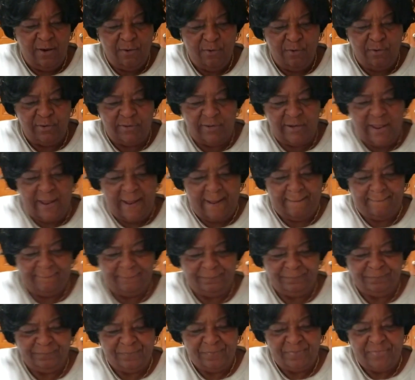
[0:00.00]
or not.
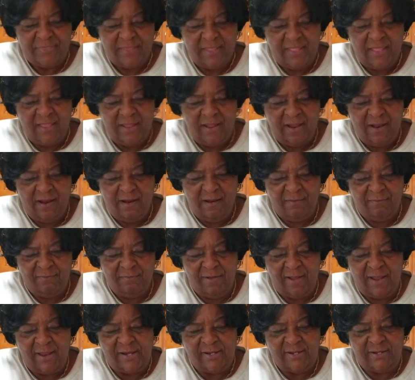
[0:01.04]
All
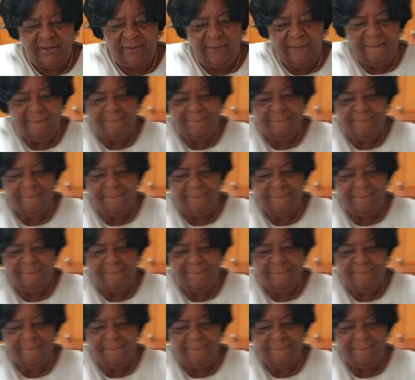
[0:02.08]
righty.